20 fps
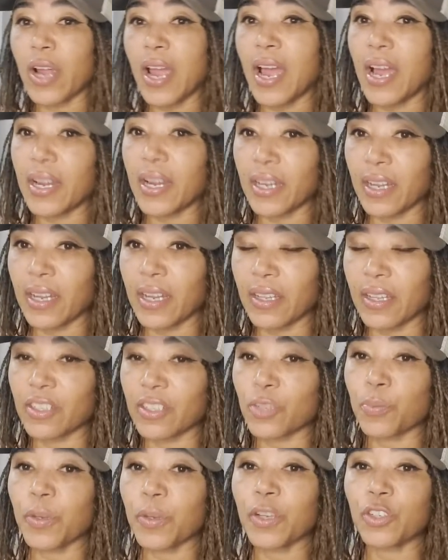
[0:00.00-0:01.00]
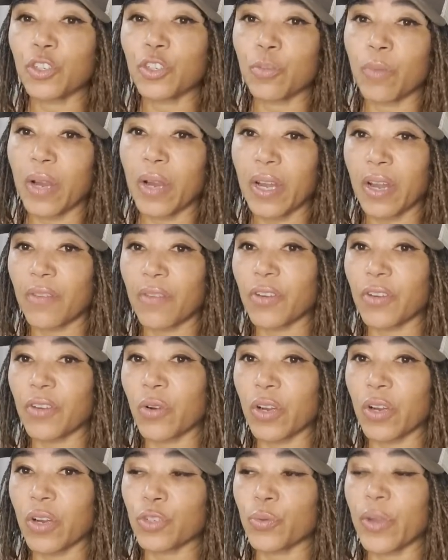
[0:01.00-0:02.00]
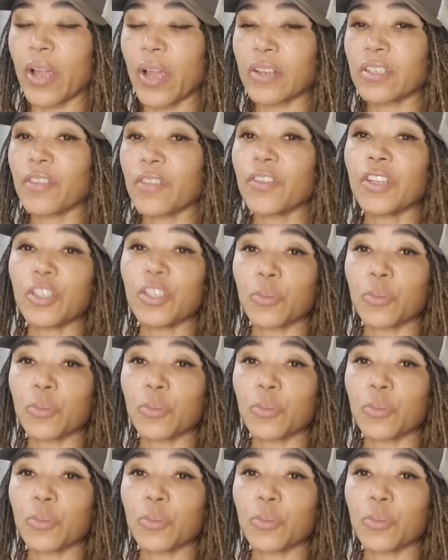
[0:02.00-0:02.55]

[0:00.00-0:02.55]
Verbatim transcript: adding this because you might have a cross reactivity,